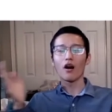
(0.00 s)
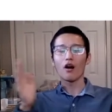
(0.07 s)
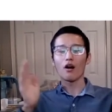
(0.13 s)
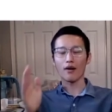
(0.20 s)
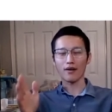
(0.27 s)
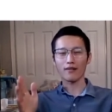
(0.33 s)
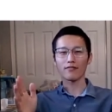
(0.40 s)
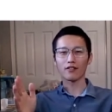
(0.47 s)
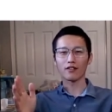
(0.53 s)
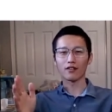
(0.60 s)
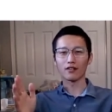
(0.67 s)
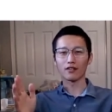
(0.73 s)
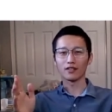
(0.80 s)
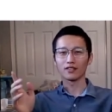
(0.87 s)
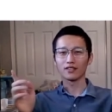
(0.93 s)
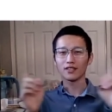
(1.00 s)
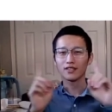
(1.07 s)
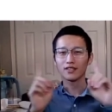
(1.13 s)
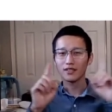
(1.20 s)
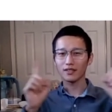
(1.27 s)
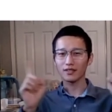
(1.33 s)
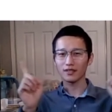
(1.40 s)
However,
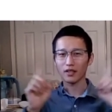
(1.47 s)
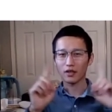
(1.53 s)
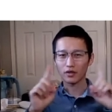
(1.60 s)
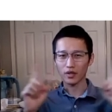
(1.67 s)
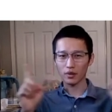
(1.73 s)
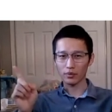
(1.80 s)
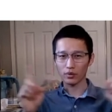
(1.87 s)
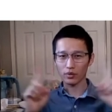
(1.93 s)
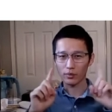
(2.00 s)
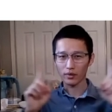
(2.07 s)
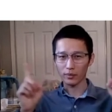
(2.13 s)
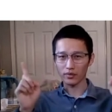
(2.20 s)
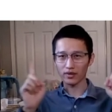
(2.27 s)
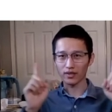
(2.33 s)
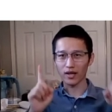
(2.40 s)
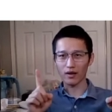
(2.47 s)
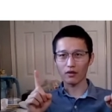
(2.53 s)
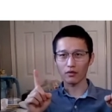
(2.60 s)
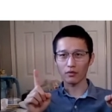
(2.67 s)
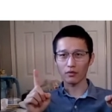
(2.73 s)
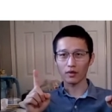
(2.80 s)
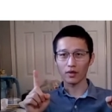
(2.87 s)
this is not a problem
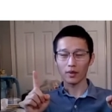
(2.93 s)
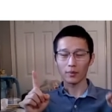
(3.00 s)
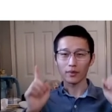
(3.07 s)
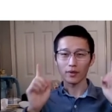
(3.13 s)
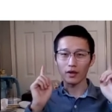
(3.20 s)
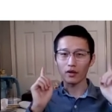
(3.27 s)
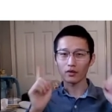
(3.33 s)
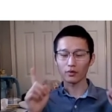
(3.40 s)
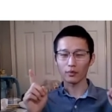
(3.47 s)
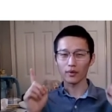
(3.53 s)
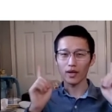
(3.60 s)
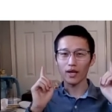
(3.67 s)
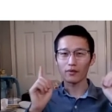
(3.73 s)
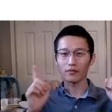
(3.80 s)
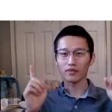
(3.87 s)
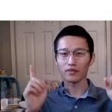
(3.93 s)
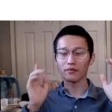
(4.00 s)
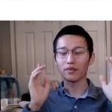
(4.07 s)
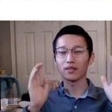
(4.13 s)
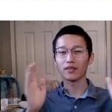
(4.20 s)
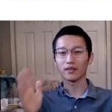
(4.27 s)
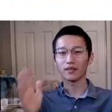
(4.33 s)
now because we have
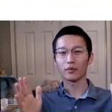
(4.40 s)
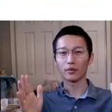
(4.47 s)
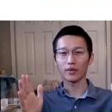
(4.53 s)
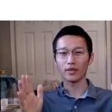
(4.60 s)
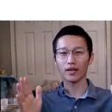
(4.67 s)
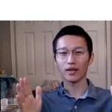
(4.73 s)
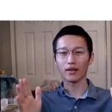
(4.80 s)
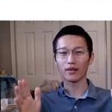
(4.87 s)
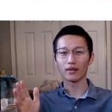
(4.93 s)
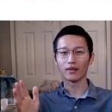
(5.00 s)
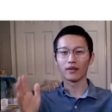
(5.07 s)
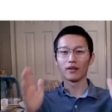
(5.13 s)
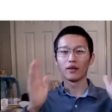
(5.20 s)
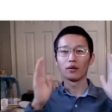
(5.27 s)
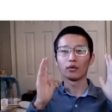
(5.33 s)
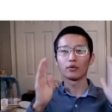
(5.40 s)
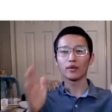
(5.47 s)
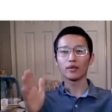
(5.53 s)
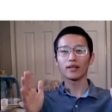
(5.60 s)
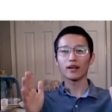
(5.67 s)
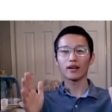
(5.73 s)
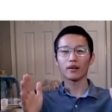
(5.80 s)
invented radar.
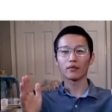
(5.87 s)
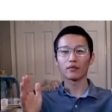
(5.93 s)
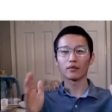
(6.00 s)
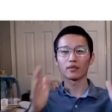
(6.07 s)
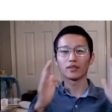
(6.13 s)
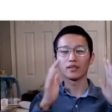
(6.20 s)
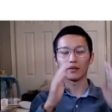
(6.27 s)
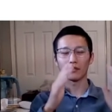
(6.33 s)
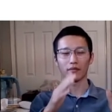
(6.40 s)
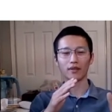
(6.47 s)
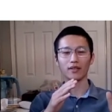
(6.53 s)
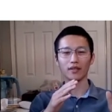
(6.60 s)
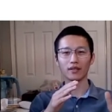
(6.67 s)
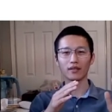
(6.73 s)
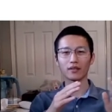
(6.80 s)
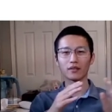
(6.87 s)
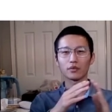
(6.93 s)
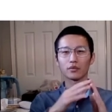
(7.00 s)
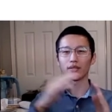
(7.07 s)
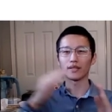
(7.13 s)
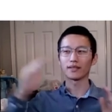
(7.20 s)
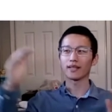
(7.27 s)
Radar was invented
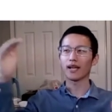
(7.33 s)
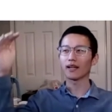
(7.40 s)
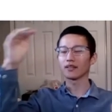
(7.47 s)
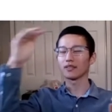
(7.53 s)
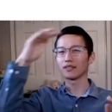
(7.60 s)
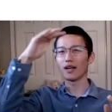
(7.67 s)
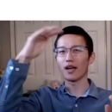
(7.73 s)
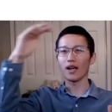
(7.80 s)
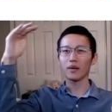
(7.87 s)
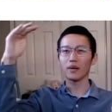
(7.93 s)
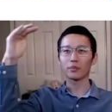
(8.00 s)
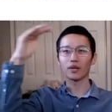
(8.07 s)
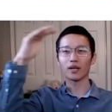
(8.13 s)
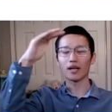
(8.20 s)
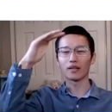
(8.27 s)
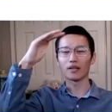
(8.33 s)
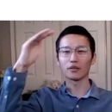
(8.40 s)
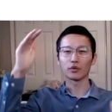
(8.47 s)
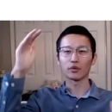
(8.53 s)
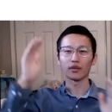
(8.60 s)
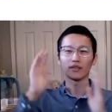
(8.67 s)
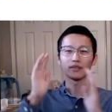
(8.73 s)
to detect the airplane
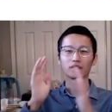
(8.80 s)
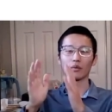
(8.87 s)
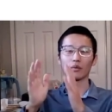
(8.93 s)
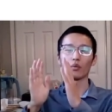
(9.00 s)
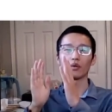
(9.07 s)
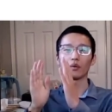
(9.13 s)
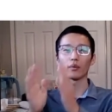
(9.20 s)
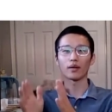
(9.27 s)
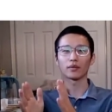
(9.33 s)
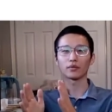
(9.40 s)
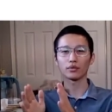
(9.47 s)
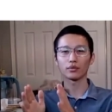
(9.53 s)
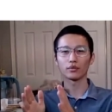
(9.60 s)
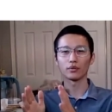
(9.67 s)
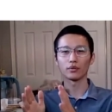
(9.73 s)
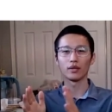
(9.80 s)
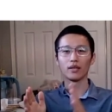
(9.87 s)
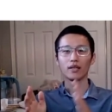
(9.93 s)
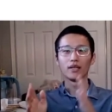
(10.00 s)
during the World War II.